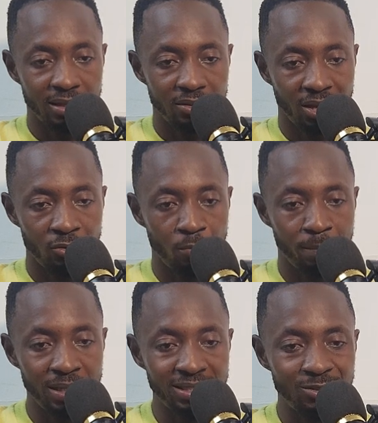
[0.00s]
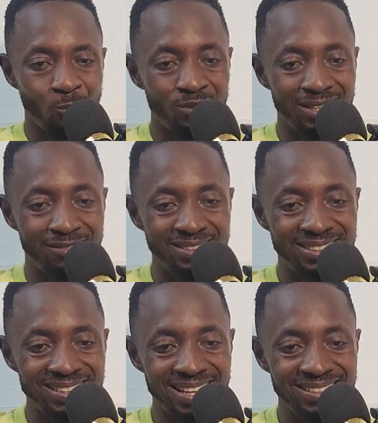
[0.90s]
And you place it on the
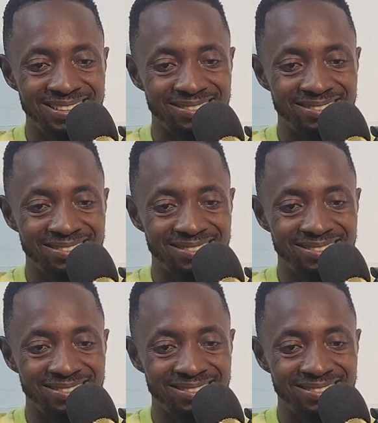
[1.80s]
recent